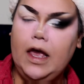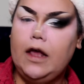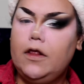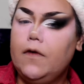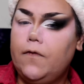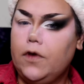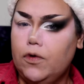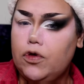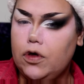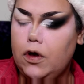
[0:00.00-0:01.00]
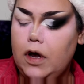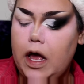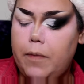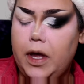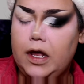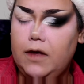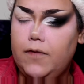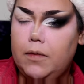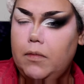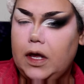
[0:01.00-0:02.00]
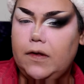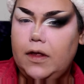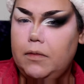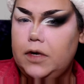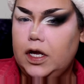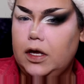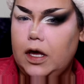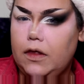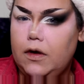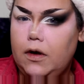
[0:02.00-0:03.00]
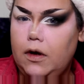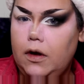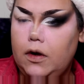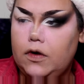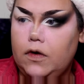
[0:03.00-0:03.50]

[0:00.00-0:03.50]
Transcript: In the future, I might even mix them together